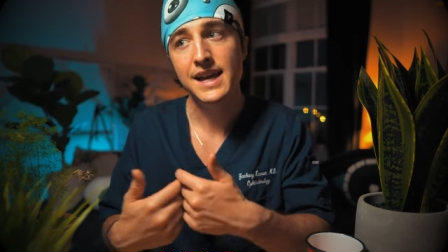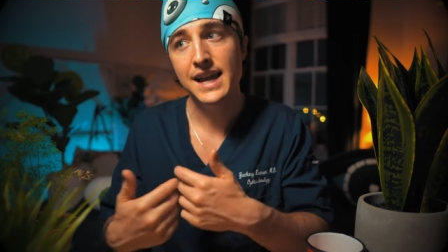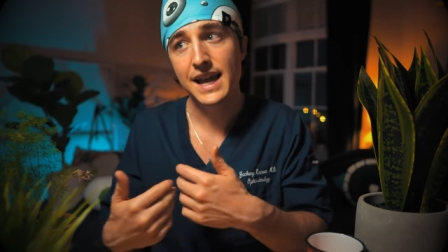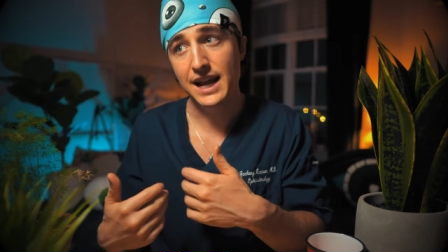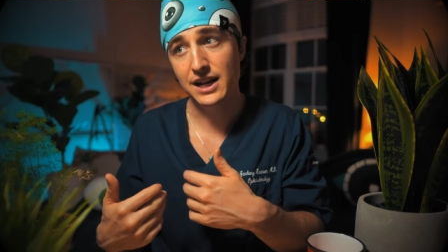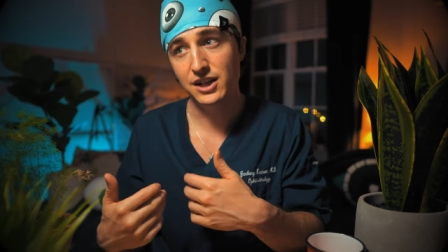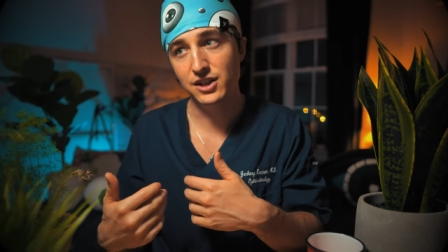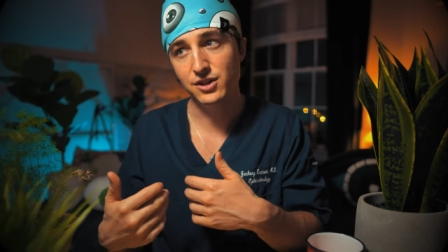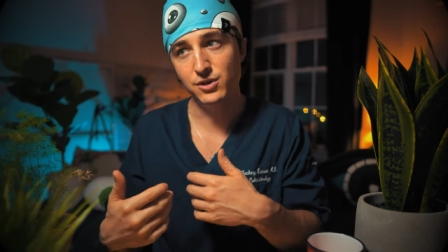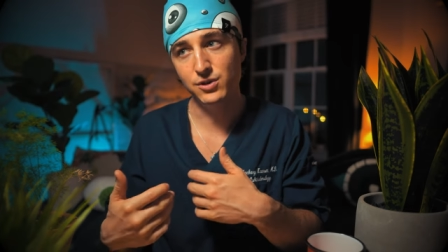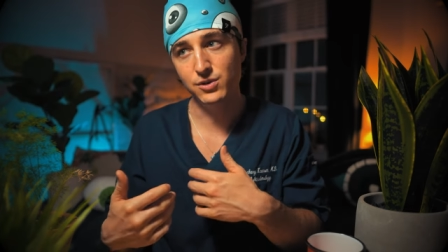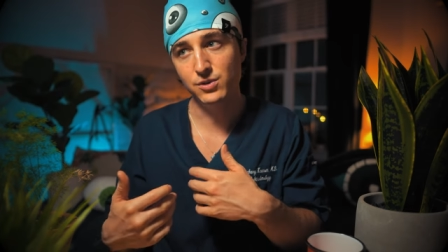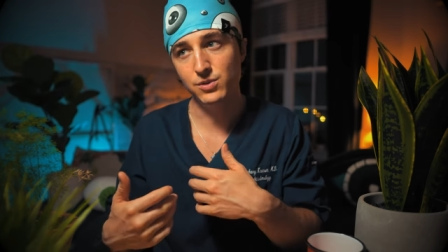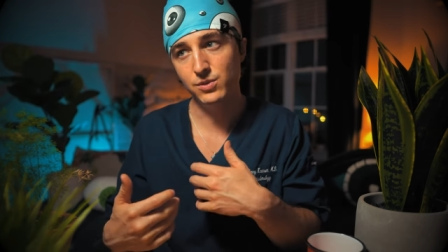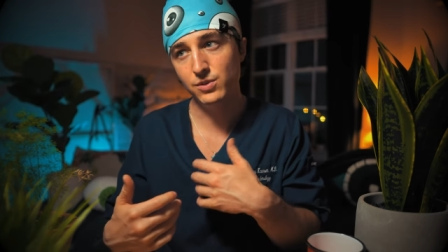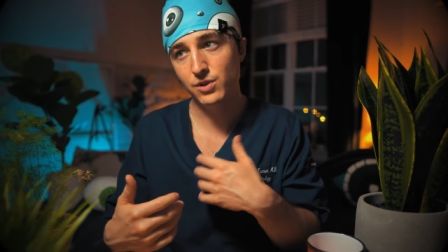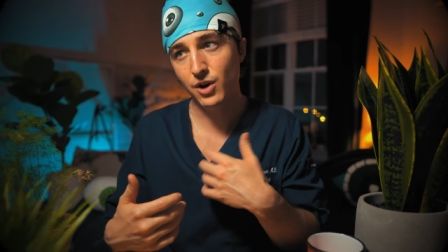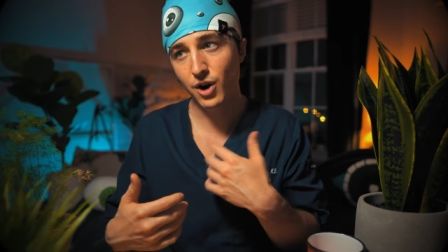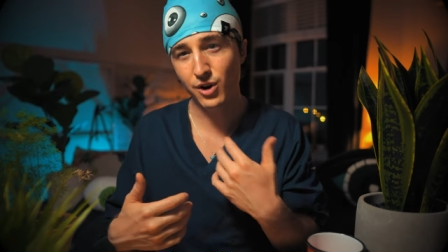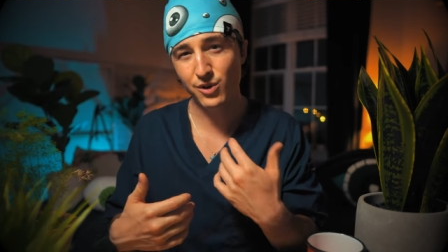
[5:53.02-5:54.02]
and
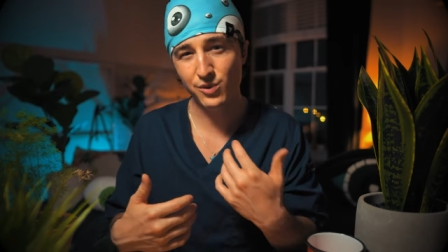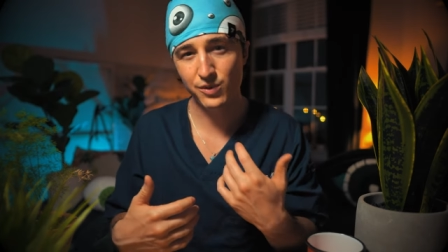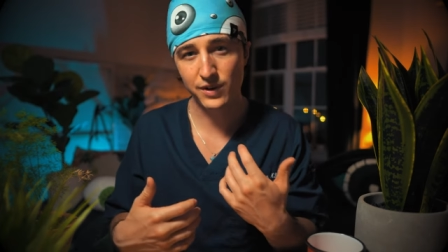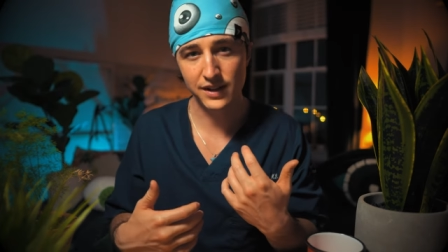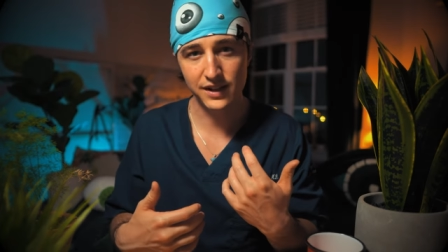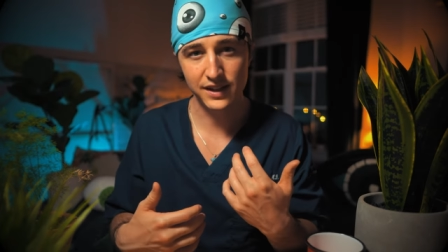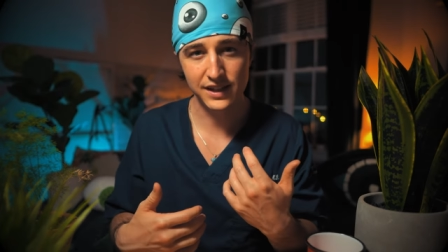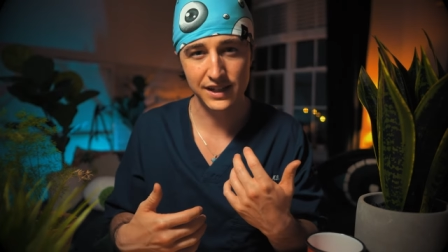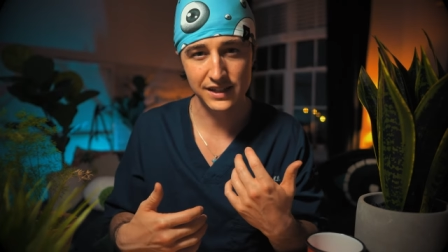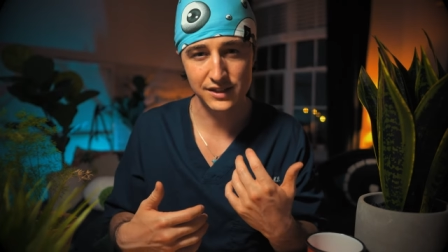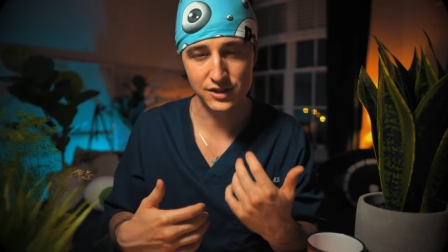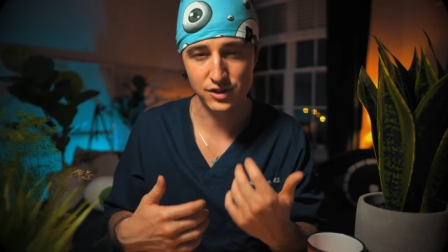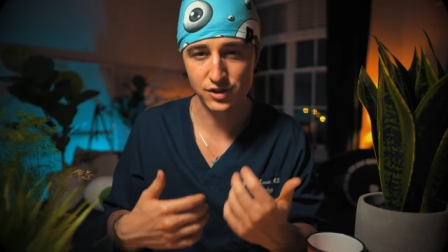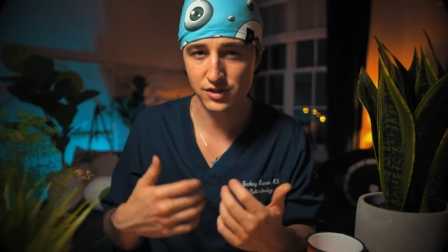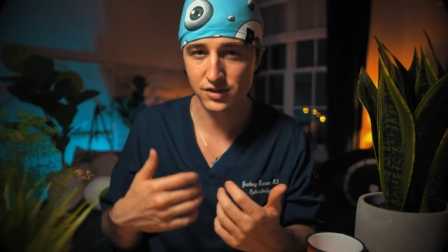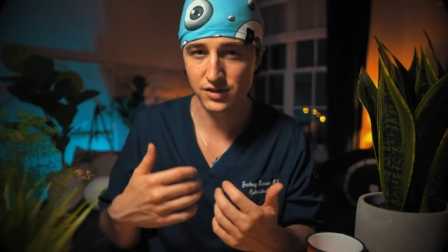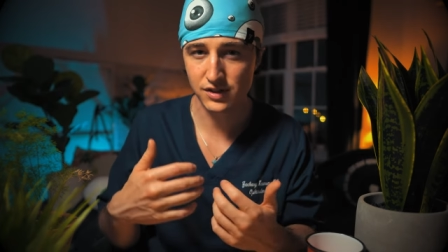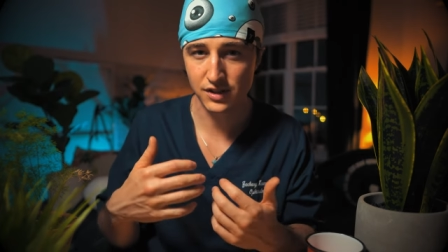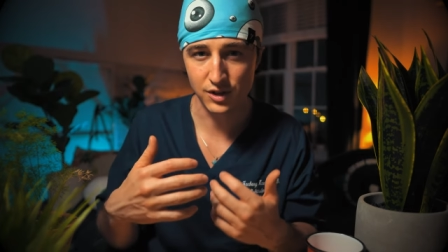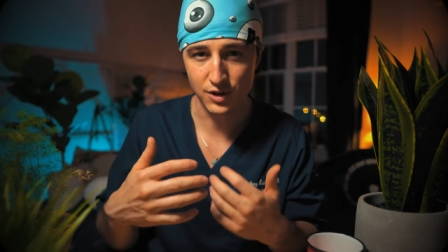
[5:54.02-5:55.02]
you aren't really
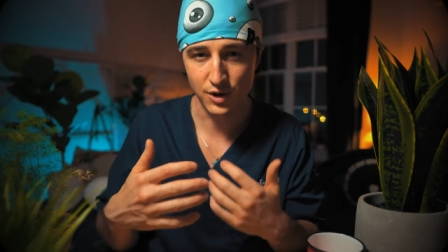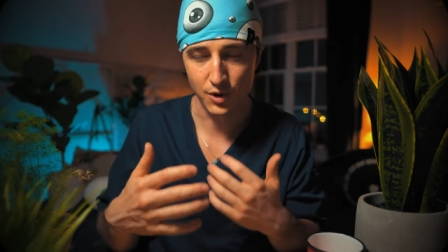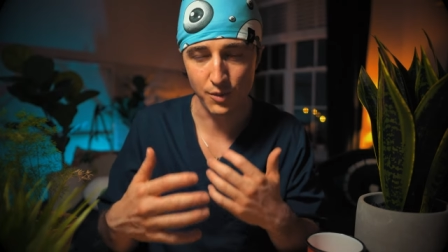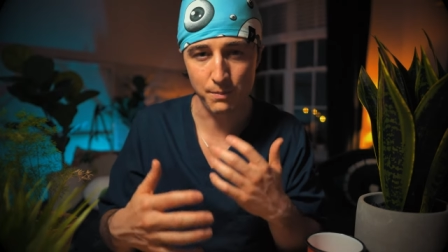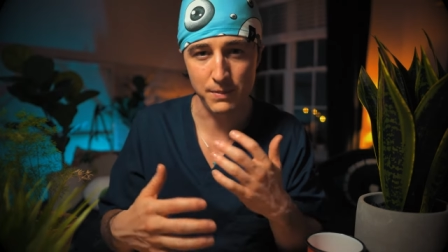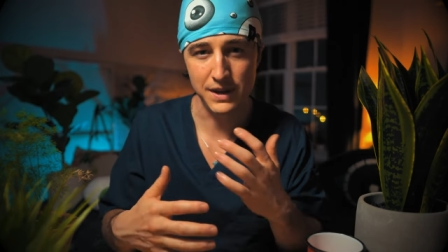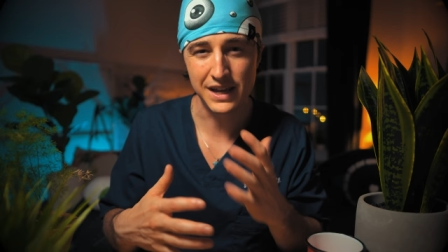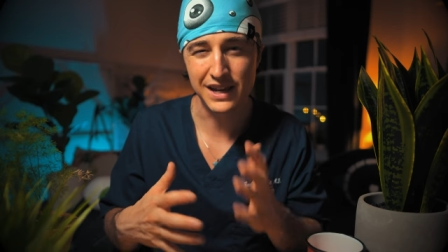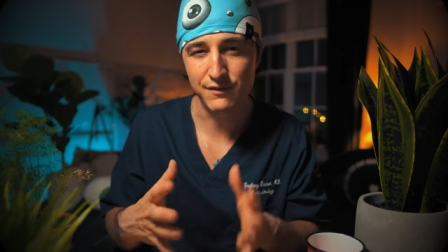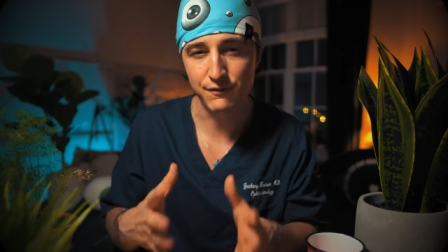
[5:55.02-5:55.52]
you know being